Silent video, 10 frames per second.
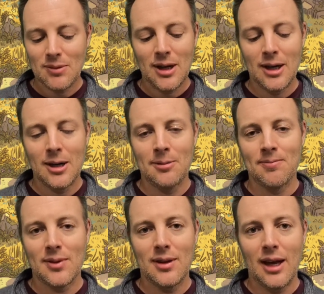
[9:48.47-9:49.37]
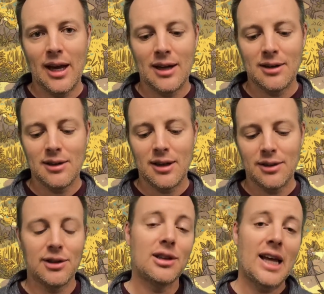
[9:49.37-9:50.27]
and
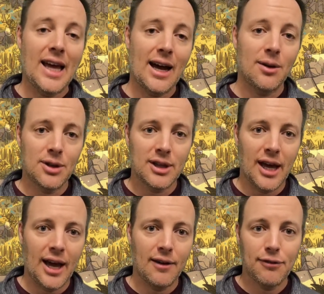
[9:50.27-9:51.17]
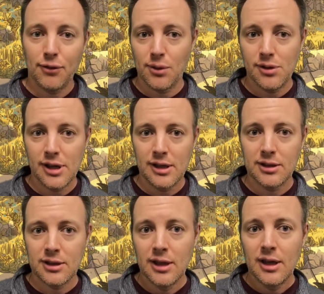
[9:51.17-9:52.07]
the layout that they have for
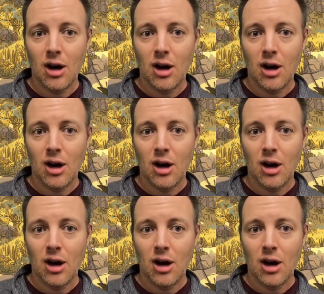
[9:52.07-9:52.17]
these